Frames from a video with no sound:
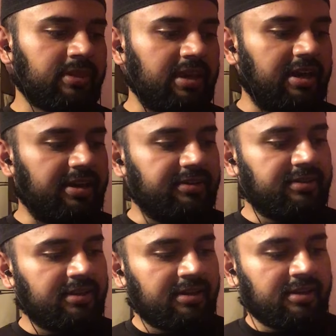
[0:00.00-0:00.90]
And
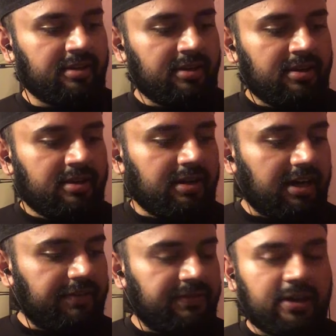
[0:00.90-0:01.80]

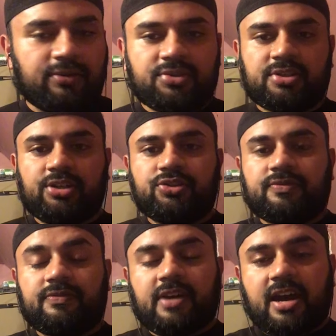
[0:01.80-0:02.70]
I found such
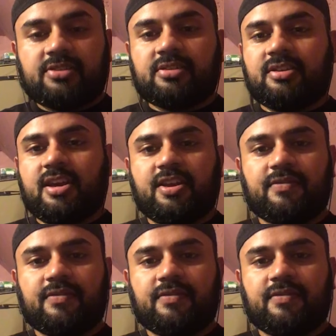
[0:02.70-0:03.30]
fascinating,